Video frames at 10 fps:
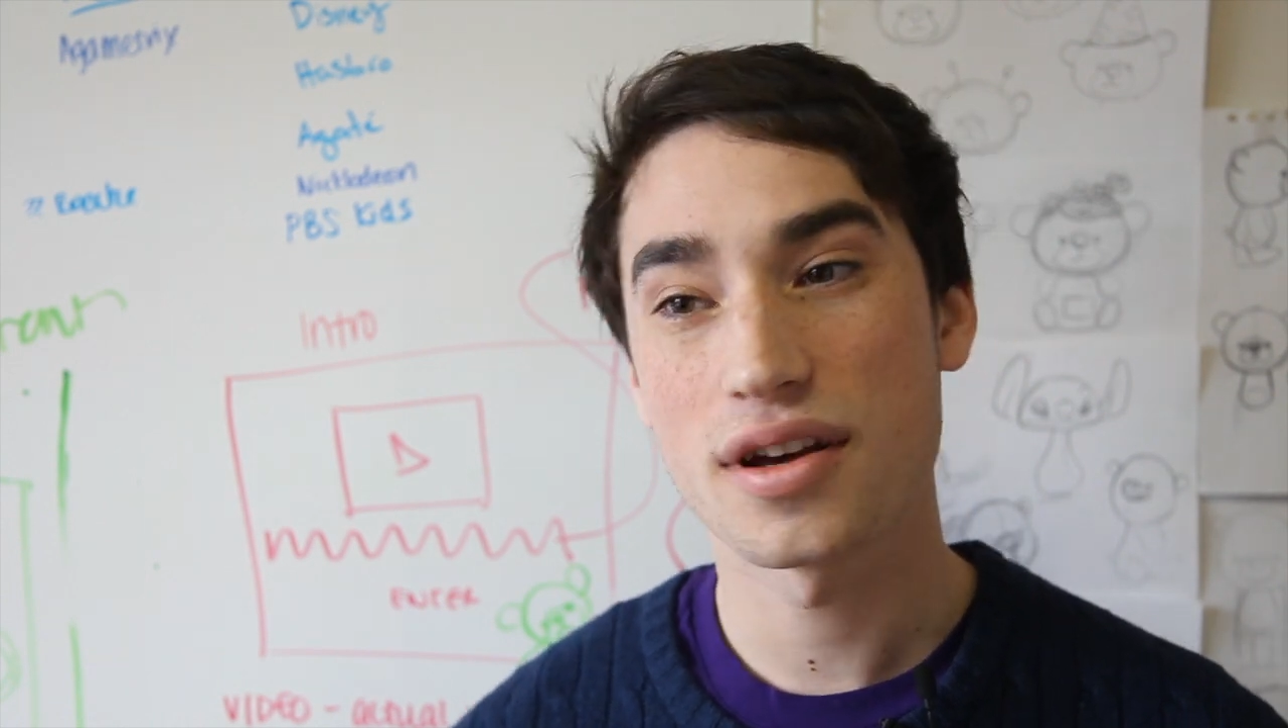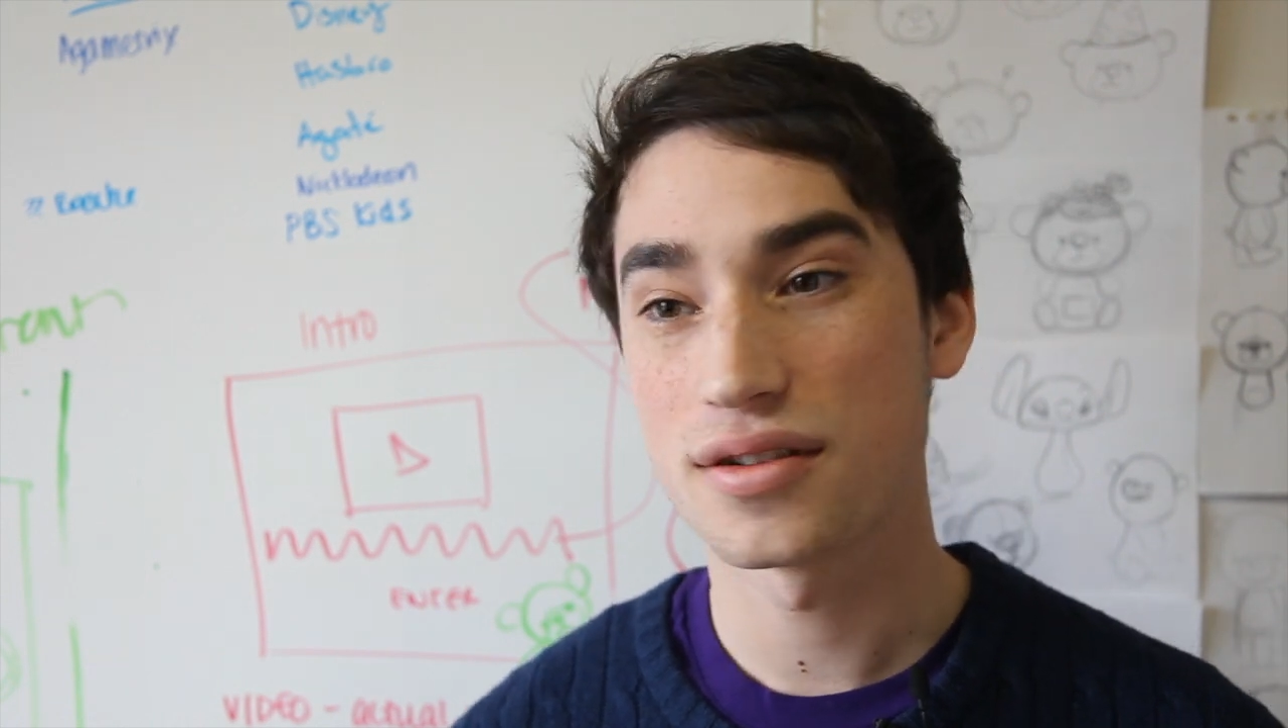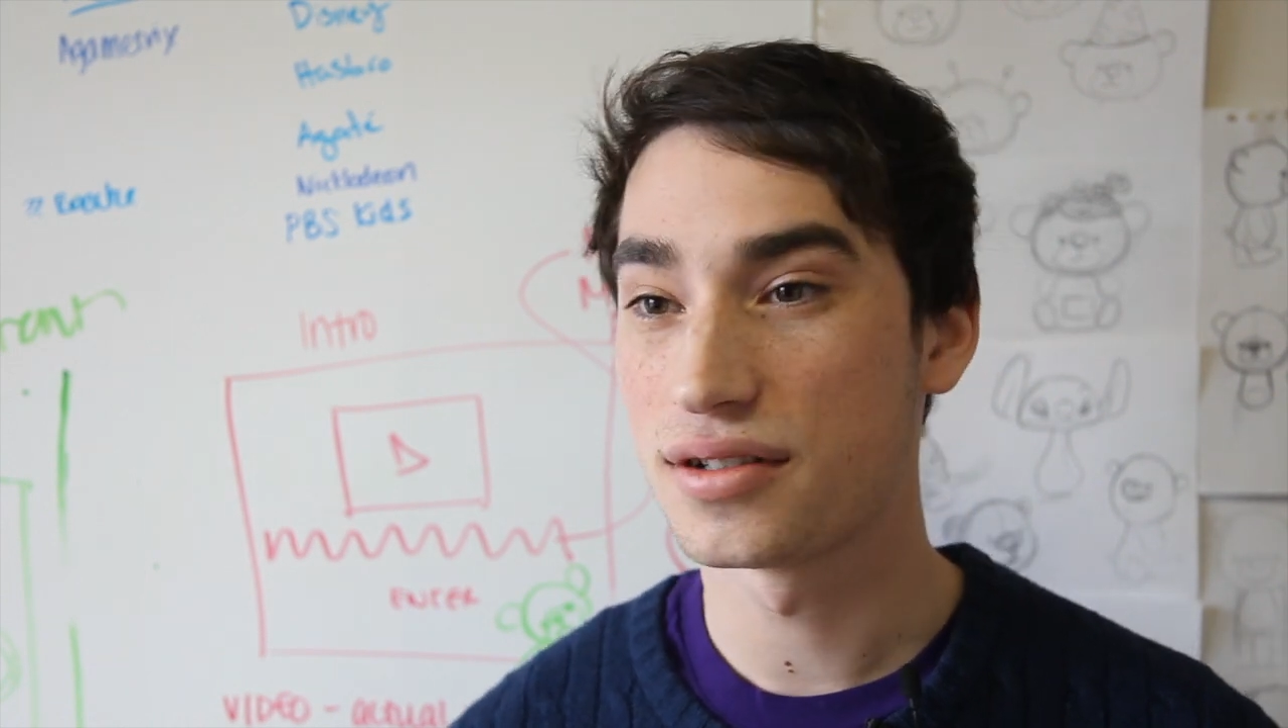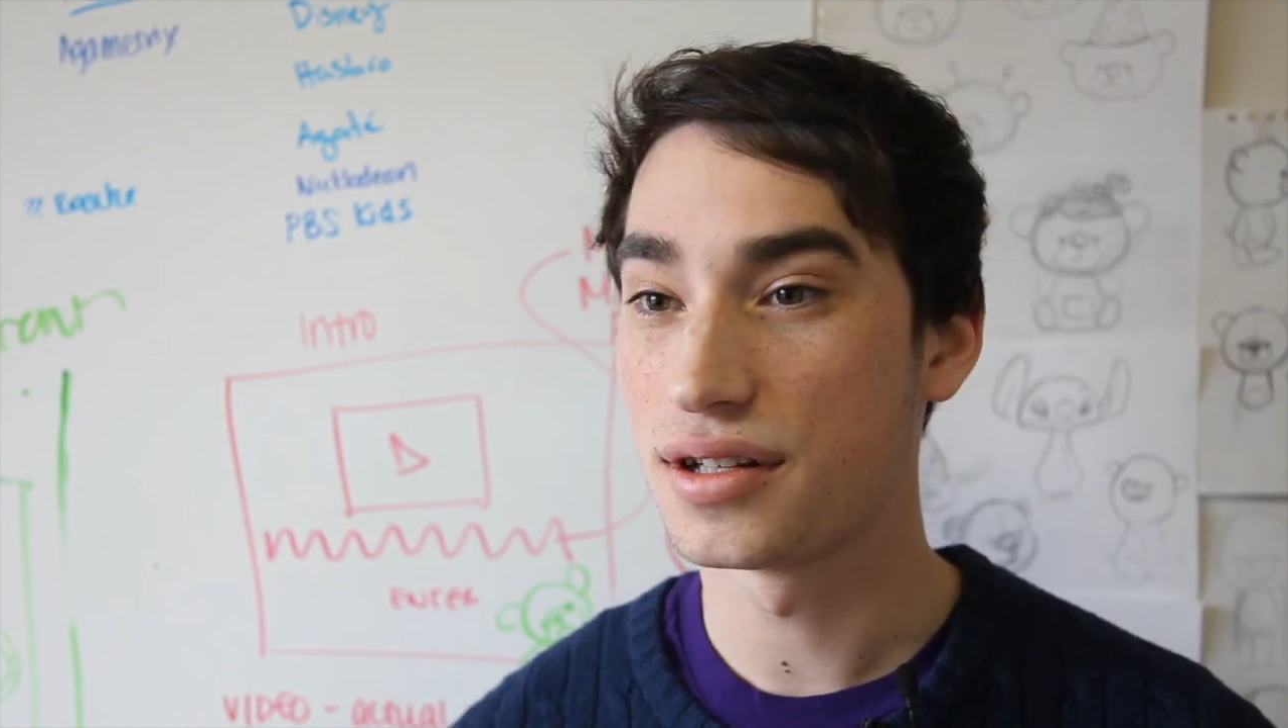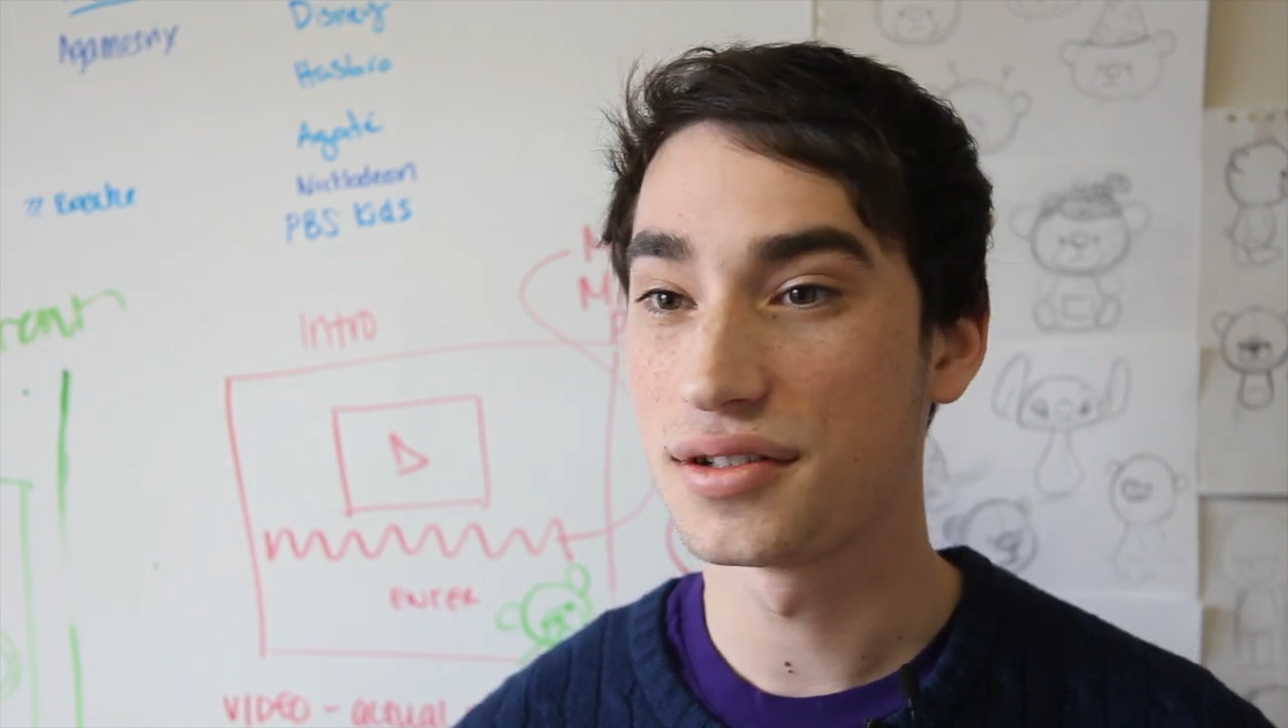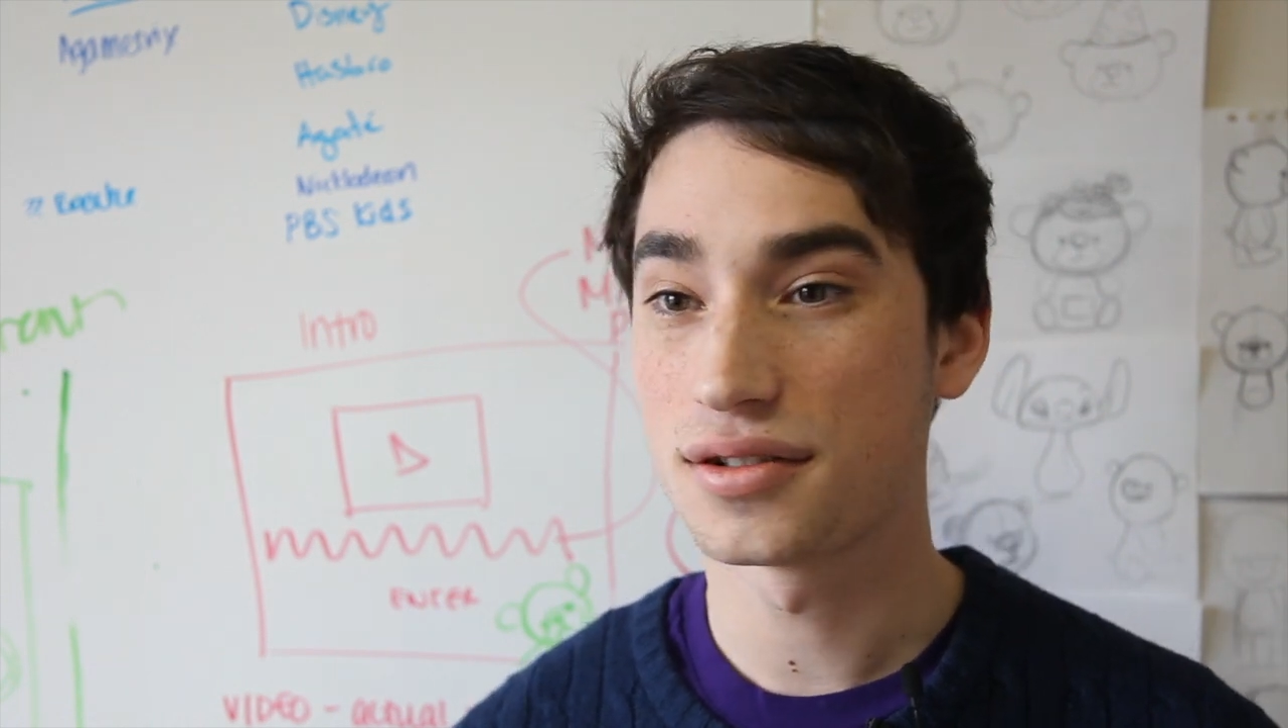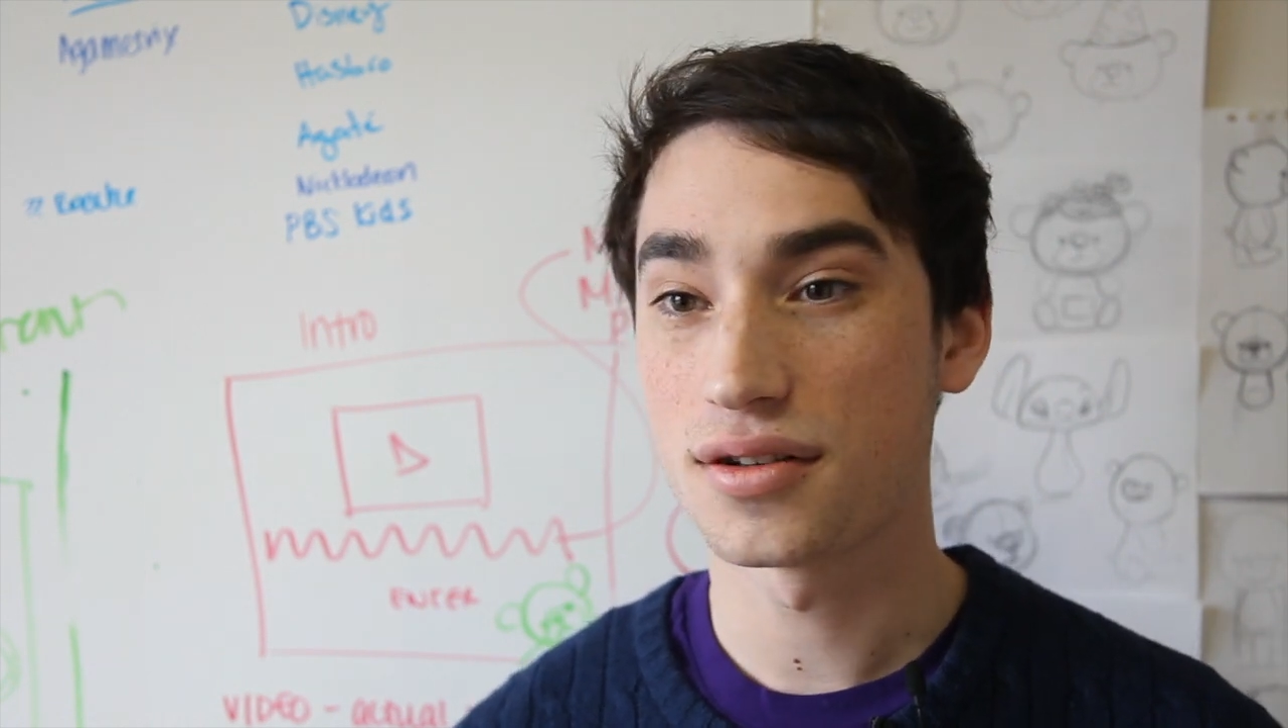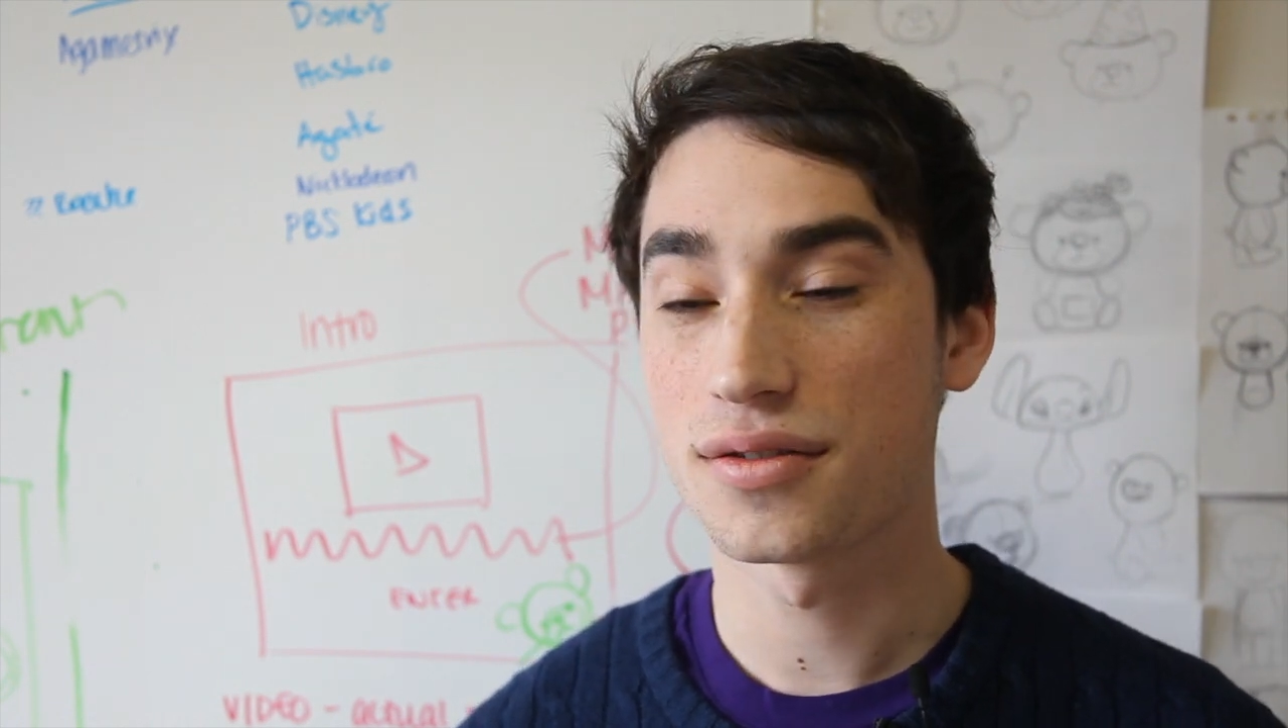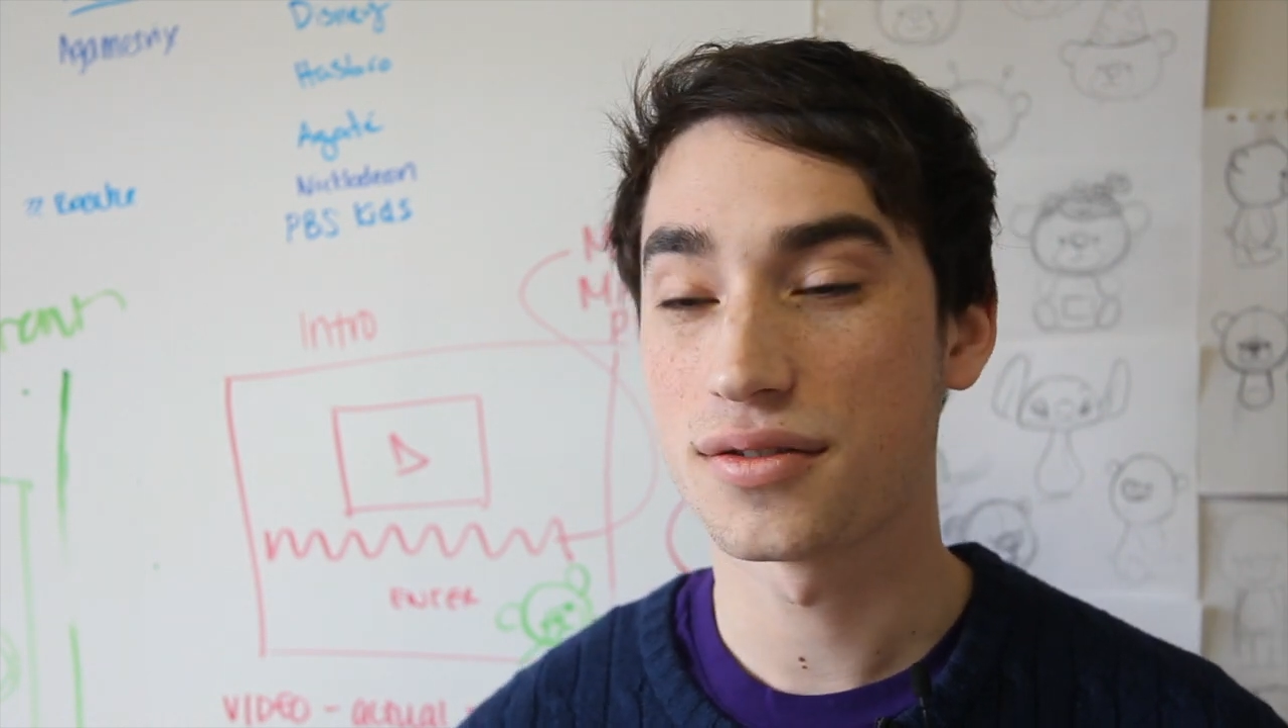of other diseases go